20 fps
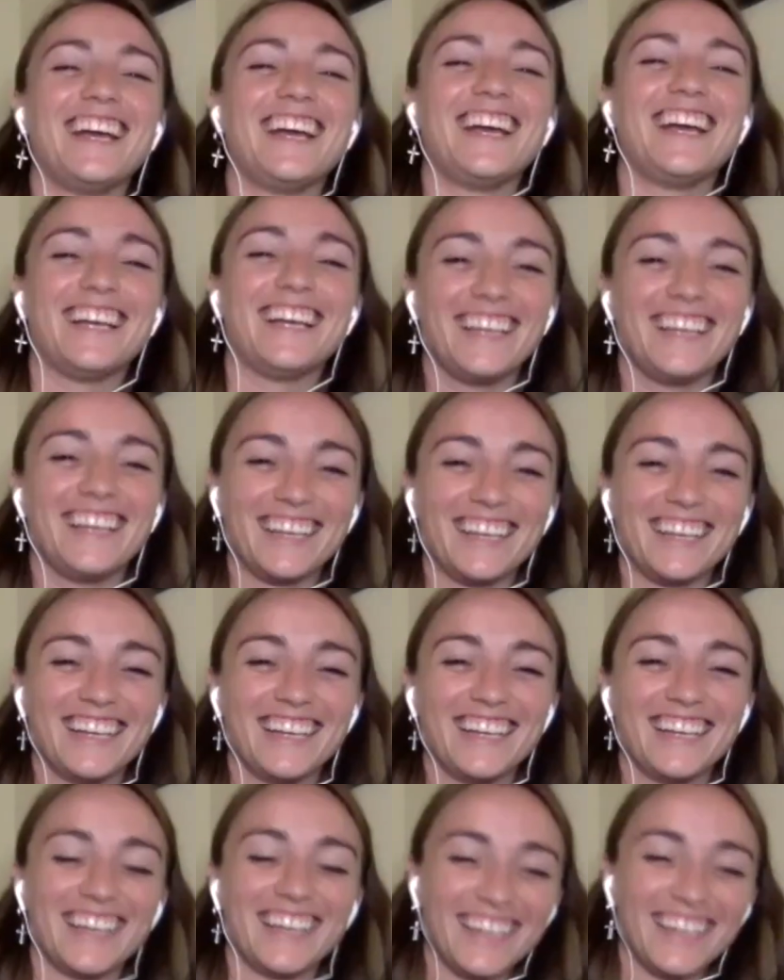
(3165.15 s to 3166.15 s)
the
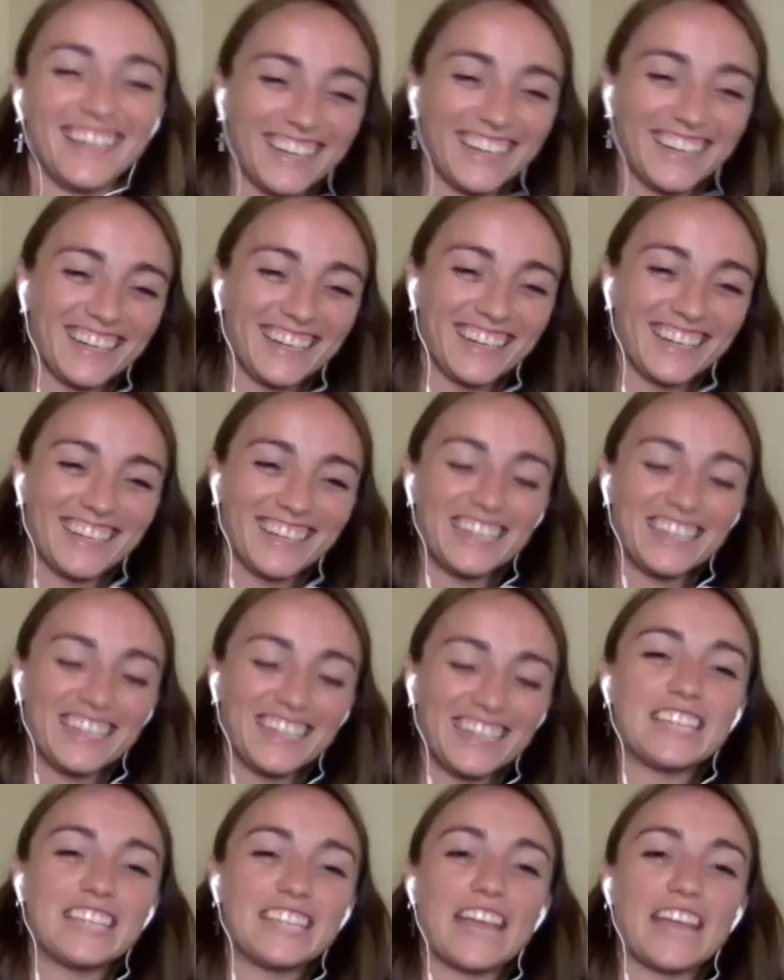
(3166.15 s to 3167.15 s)
word.
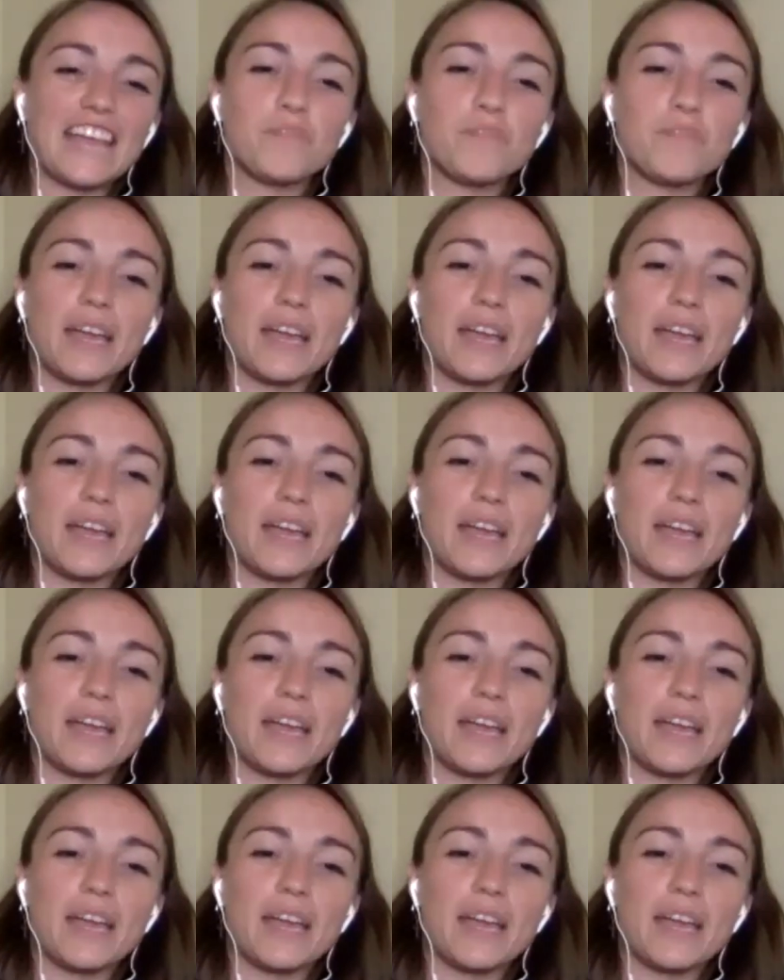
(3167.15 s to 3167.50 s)
Dan the man. But